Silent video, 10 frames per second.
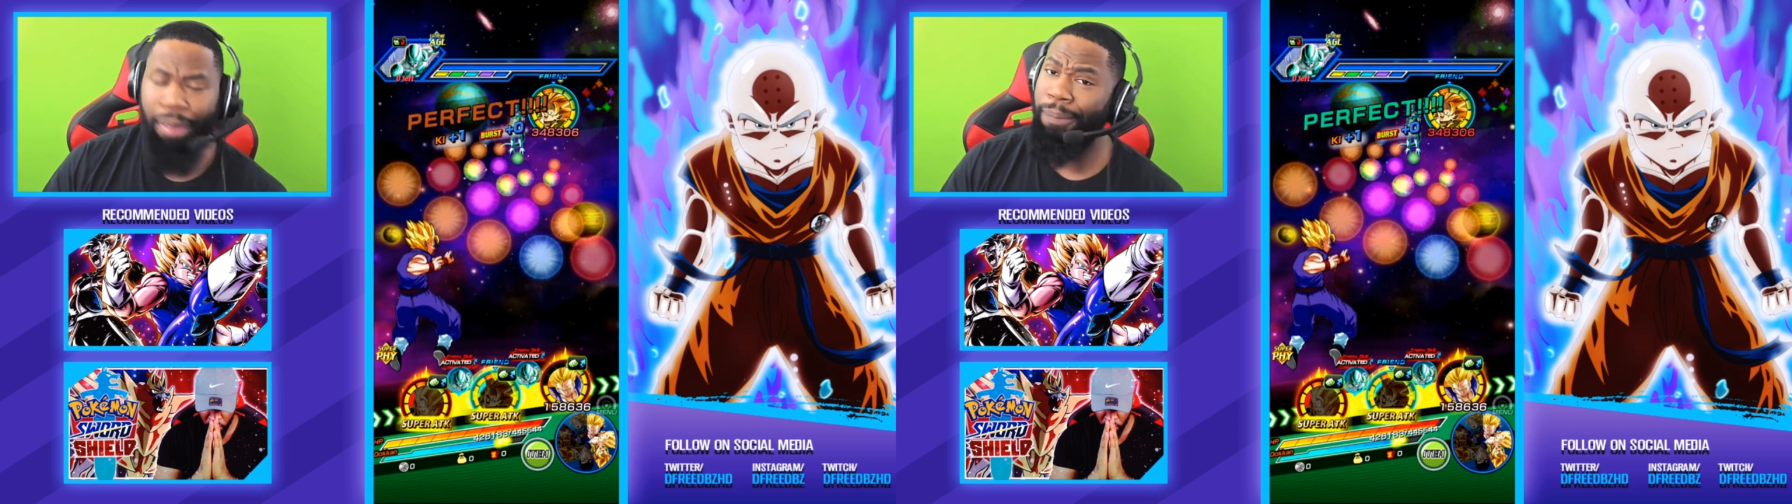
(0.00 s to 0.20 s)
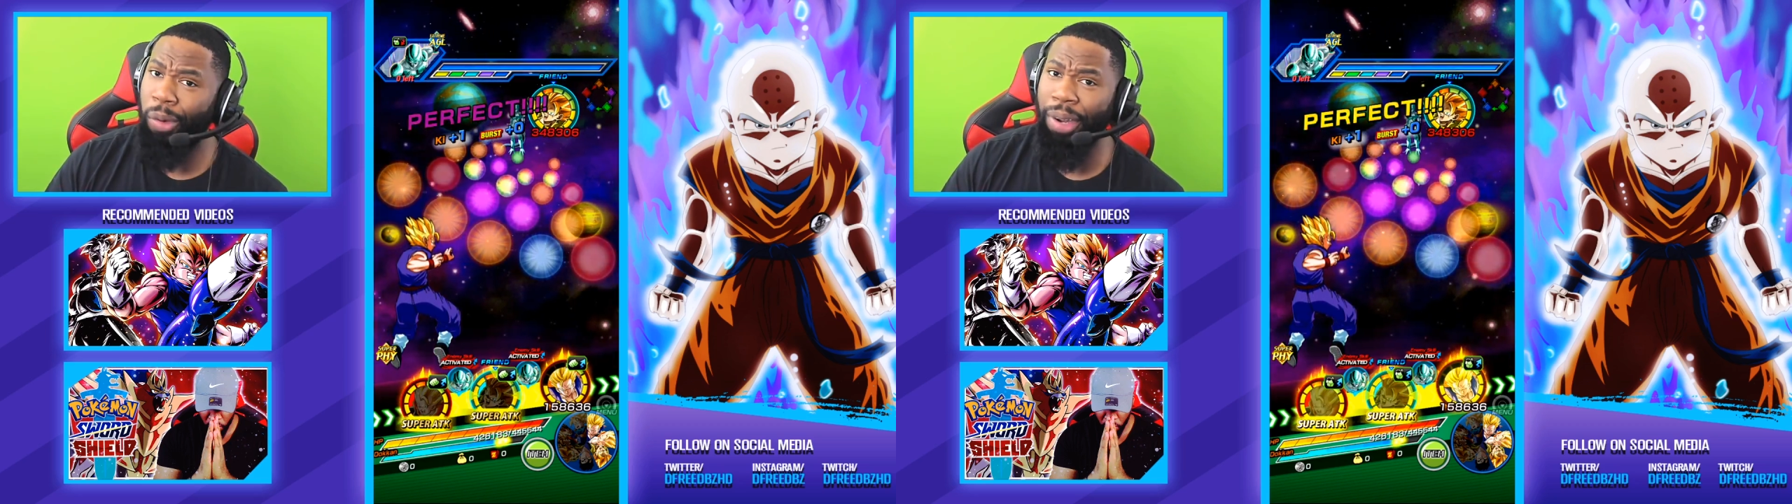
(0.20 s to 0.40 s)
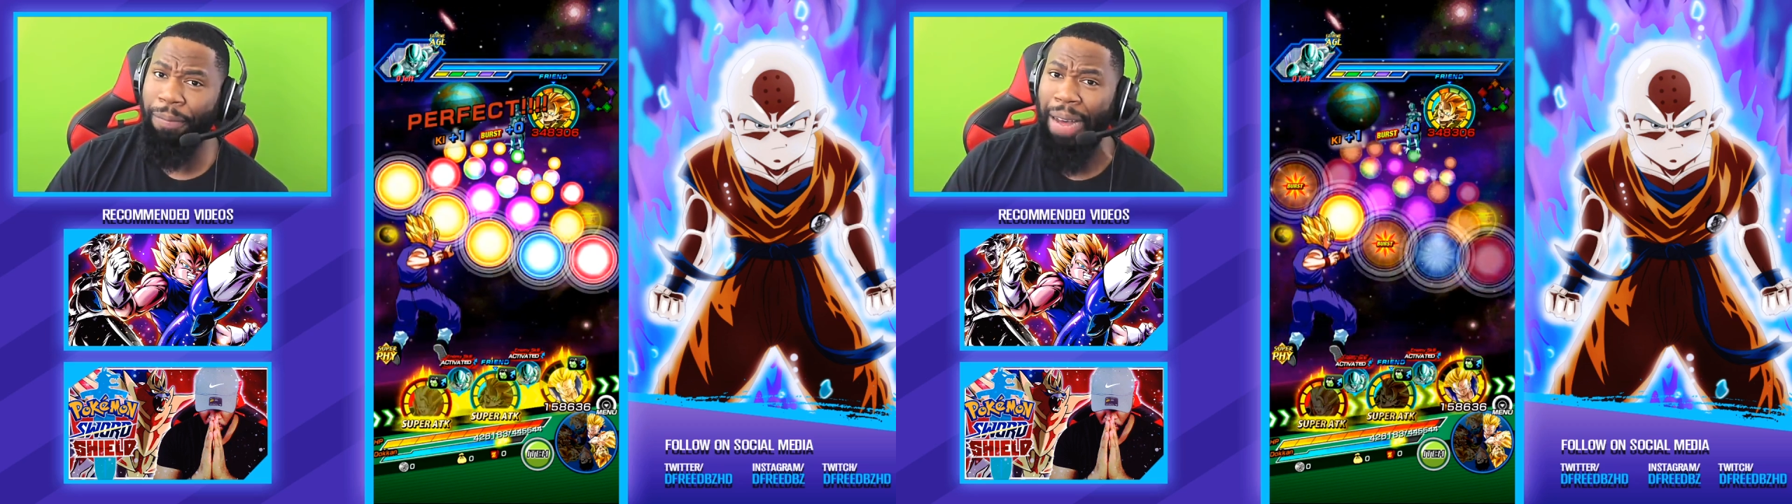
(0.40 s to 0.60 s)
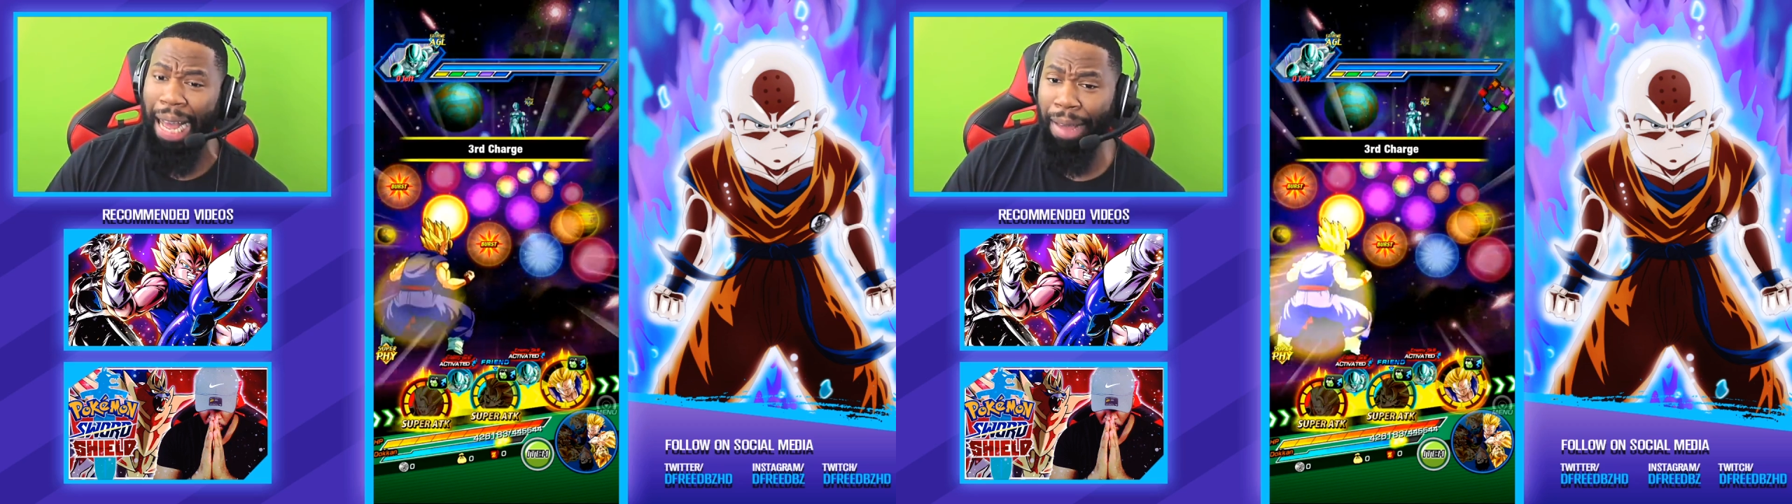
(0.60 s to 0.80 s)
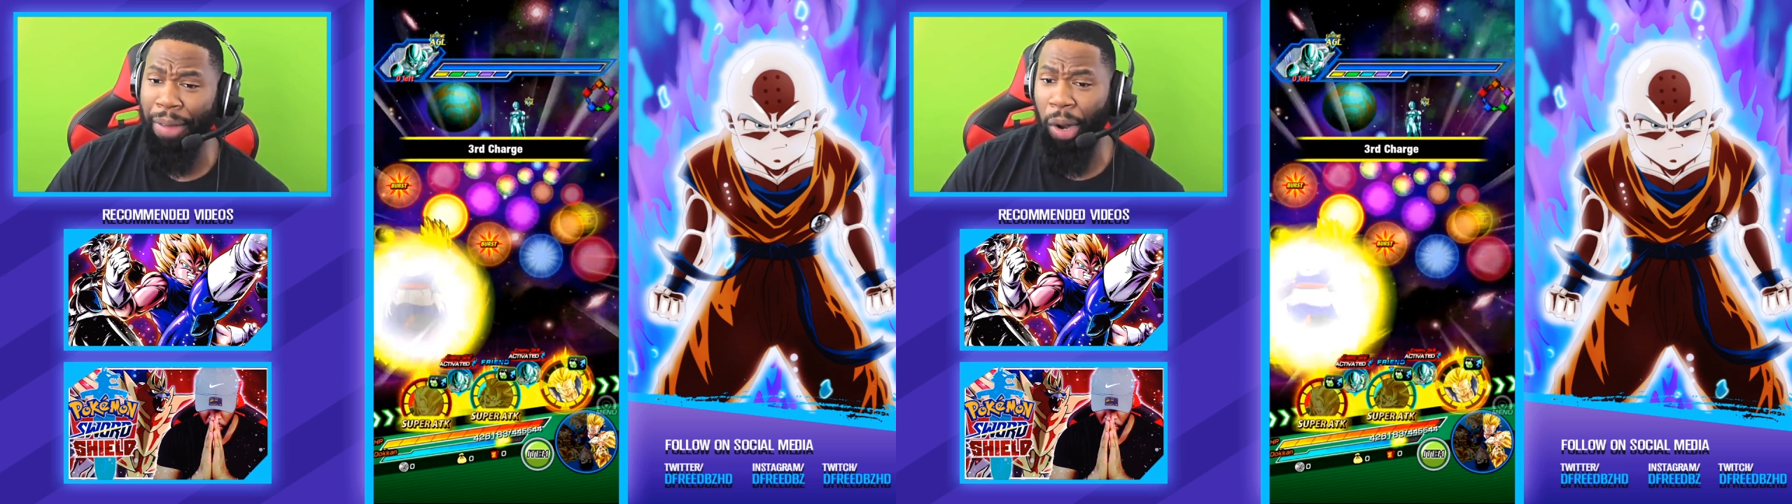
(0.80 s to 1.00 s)

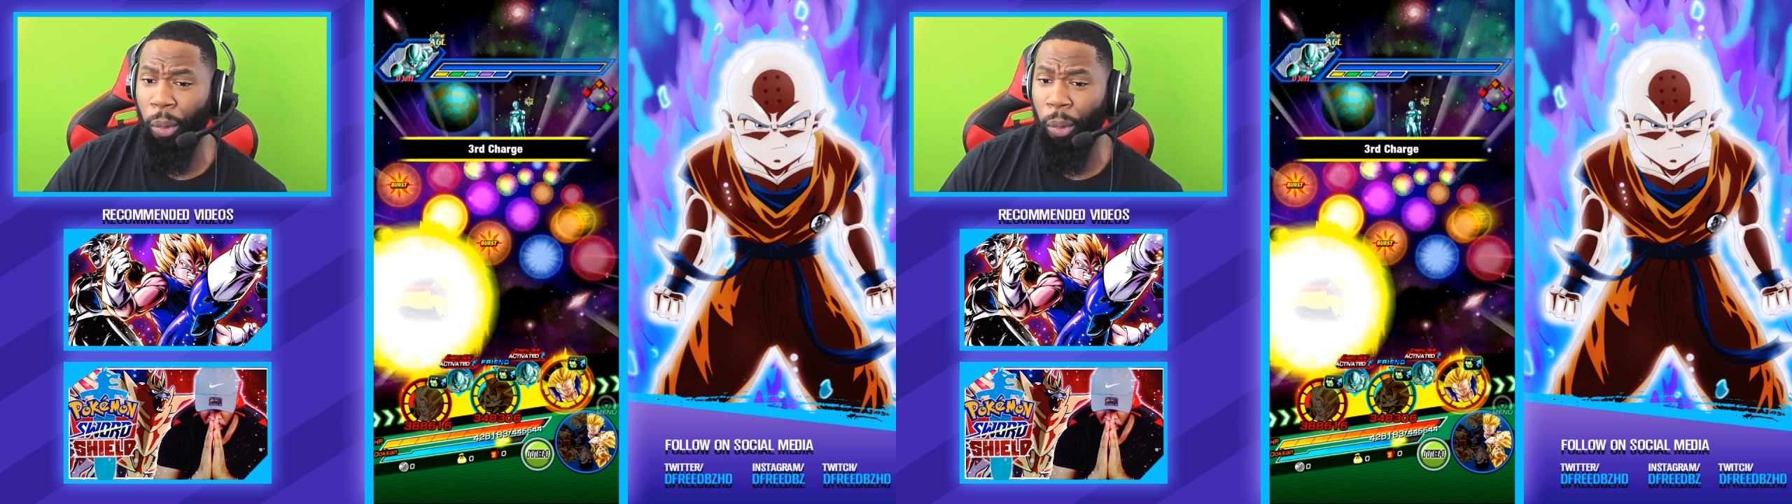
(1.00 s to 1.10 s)
45 I don't